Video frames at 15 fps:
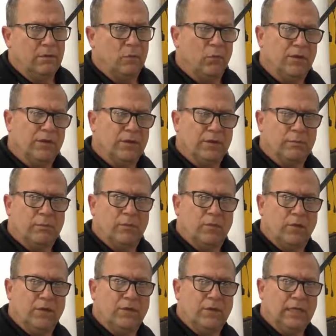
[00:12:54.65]
with
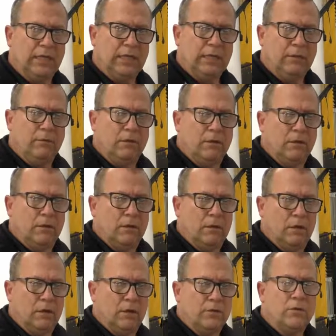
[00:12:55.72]
the
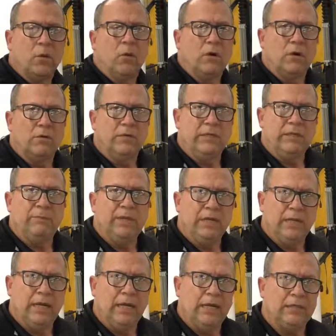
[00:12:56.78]
Toro
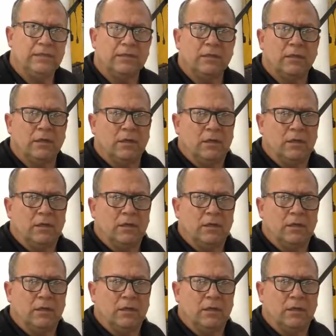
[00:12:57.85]
DPAs,